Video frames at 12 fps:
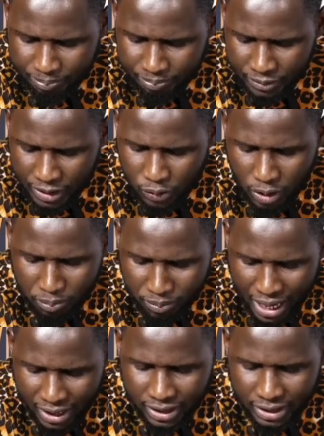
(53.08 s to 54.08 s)
This will
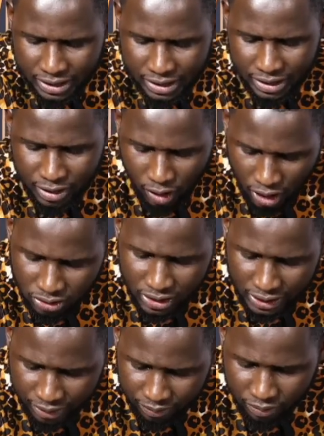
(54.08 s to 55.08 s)
mark the
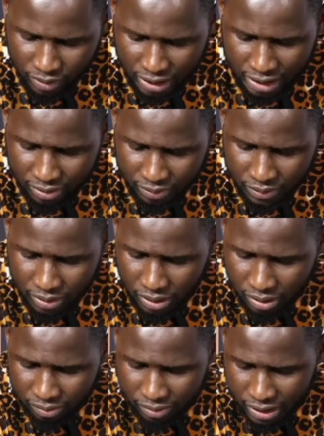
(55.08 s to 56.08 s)
launching
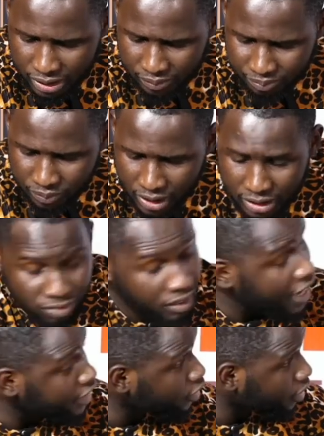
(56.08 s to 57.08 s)
of the
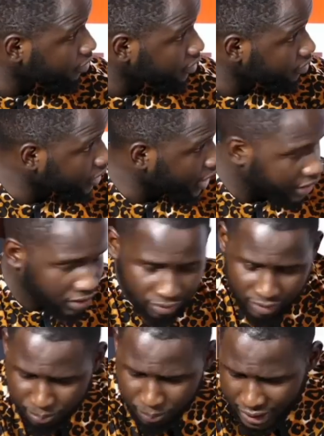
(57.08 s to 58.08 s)
flagging off, if you like,
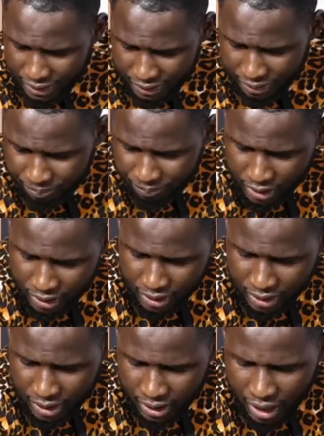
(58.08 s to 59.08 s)
of the party.
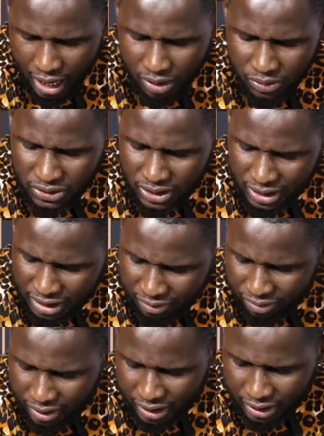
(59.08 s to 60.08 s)
How
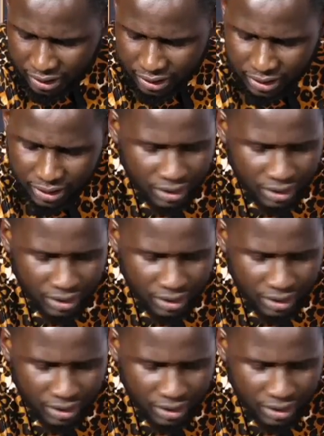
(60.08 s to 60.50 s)
significant